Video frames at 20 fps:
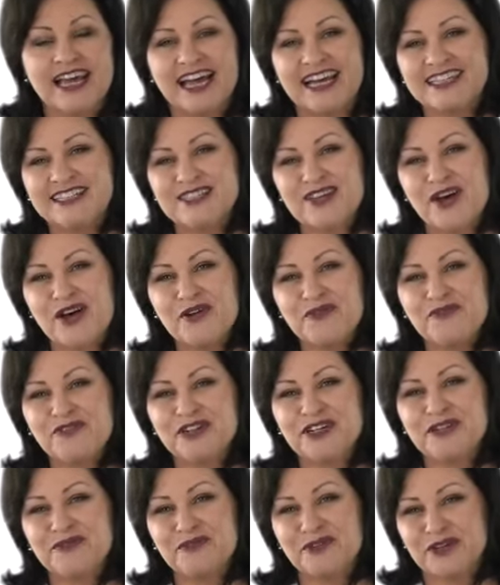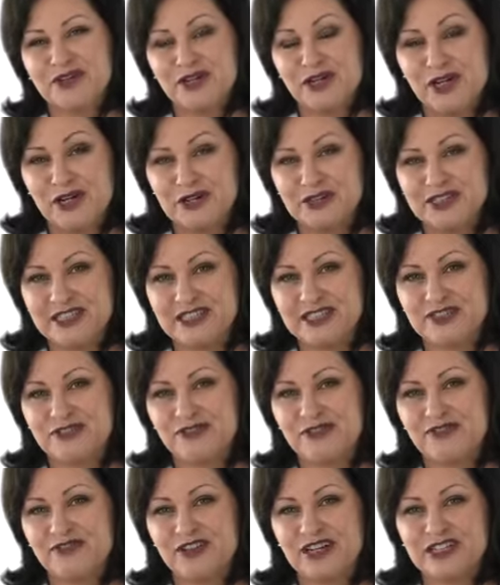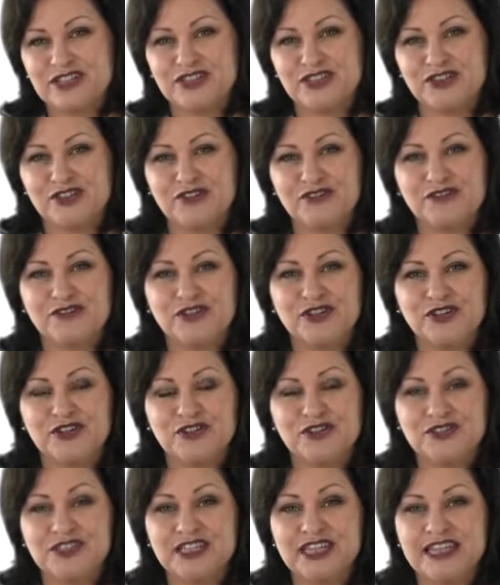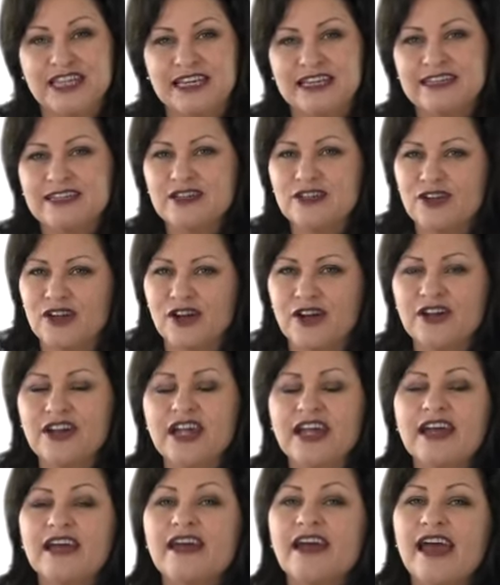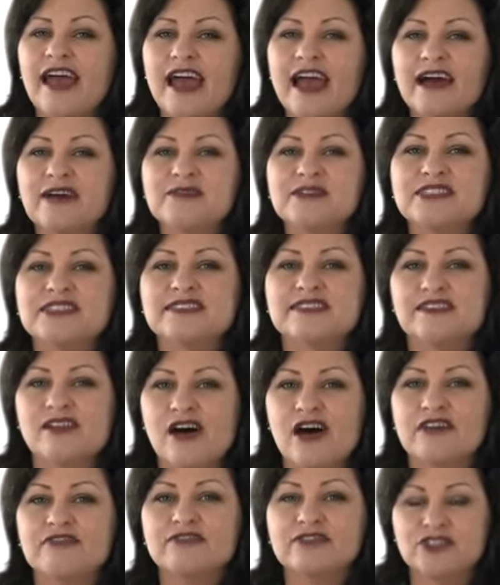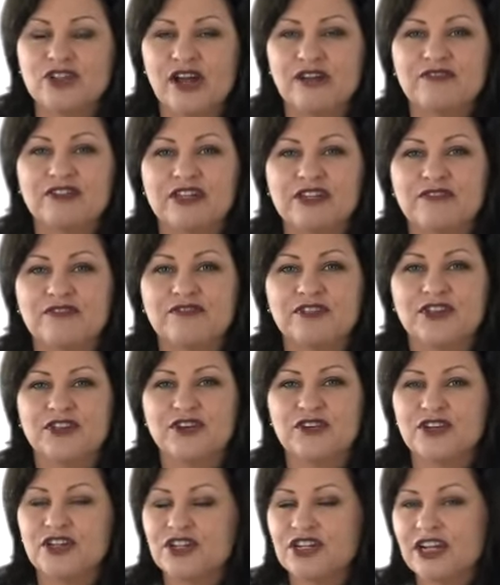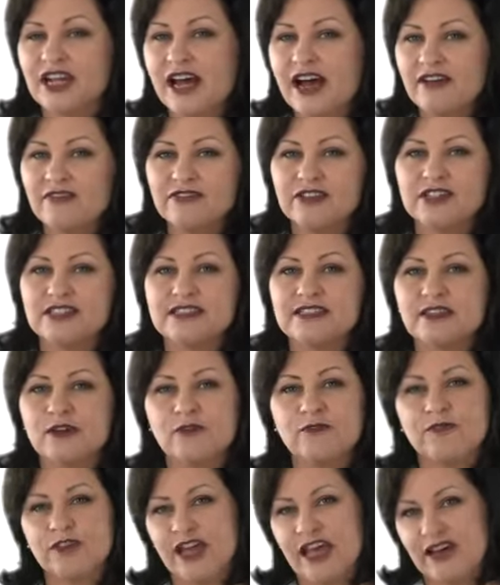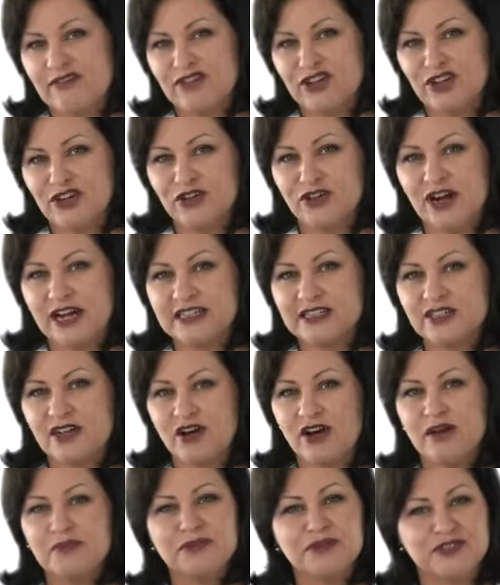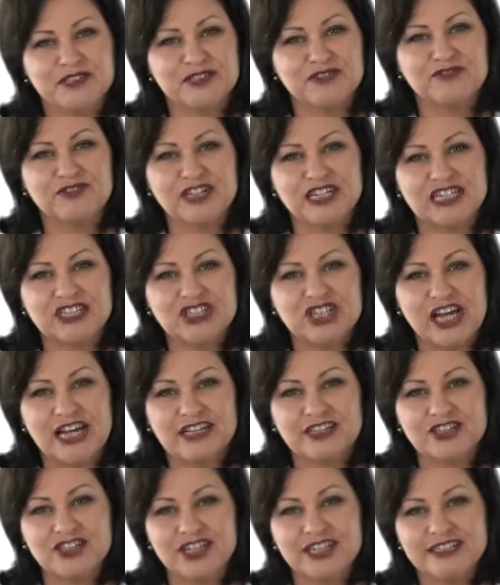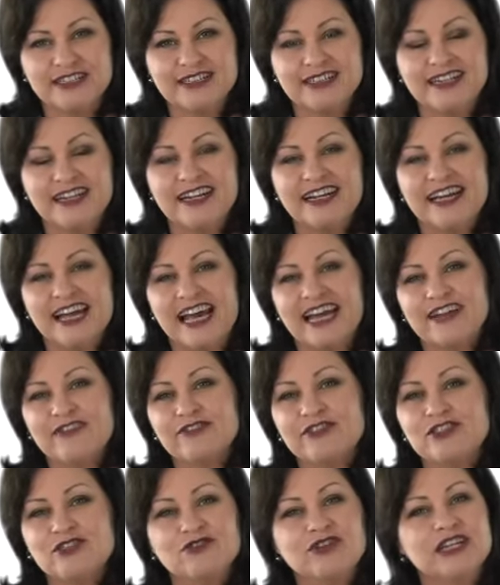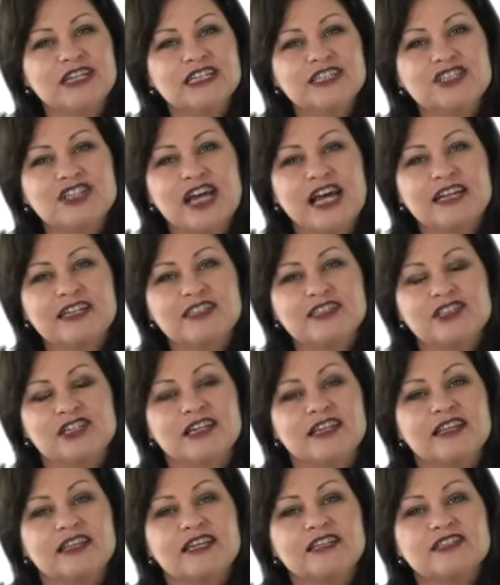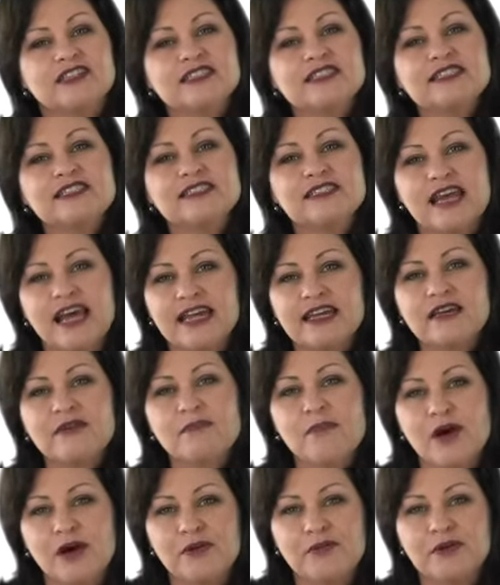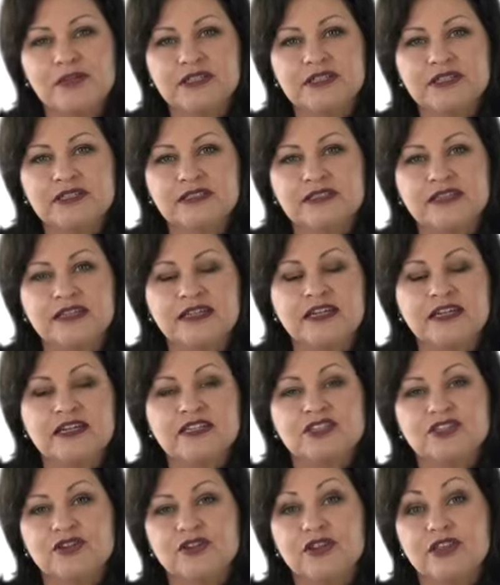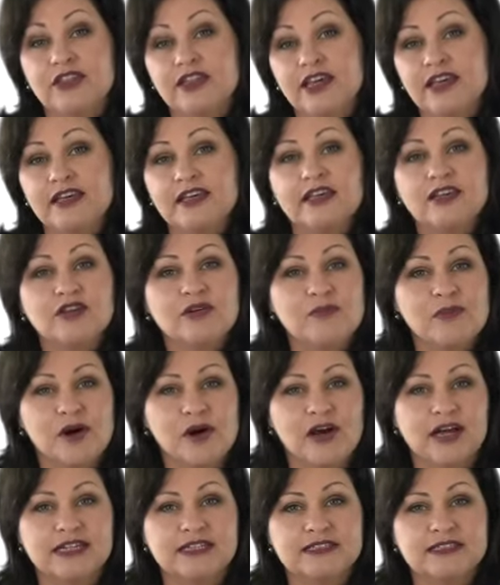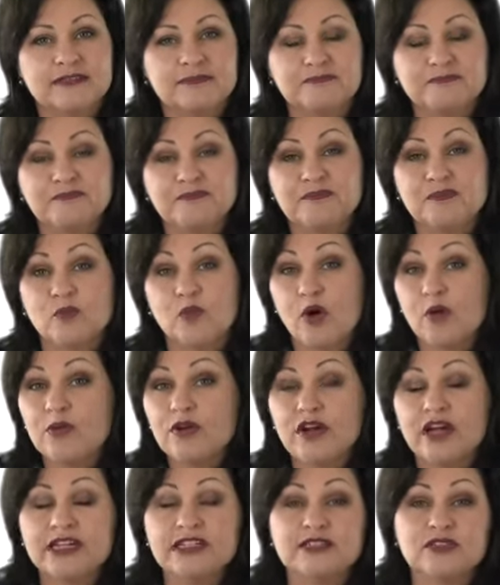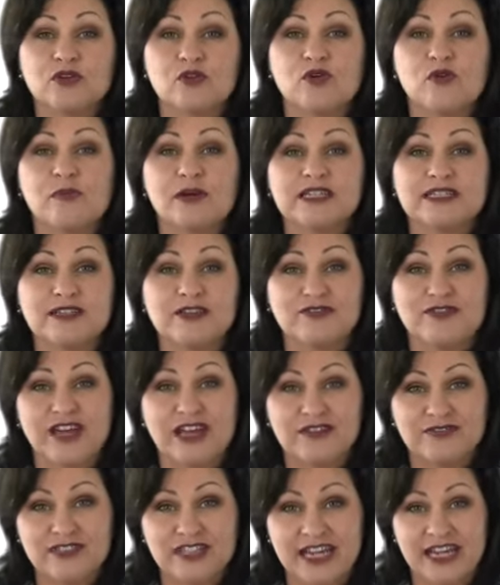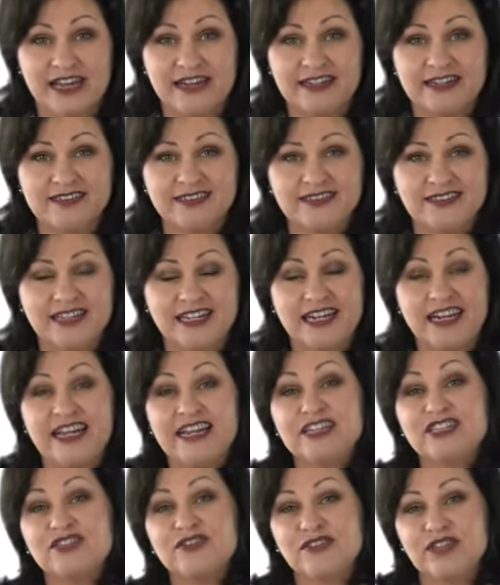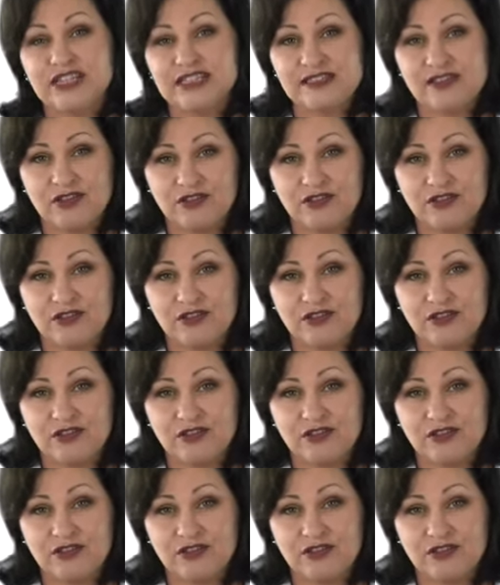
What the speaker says: And so I really want to close this reflection off for you to think, how is life travelling for you? Can you laugh at yourself? Are you having a great time, or is it really challenging? And if it's really challenging, then just take a moment to think in your mind, what would I score myself out of 10 in each of these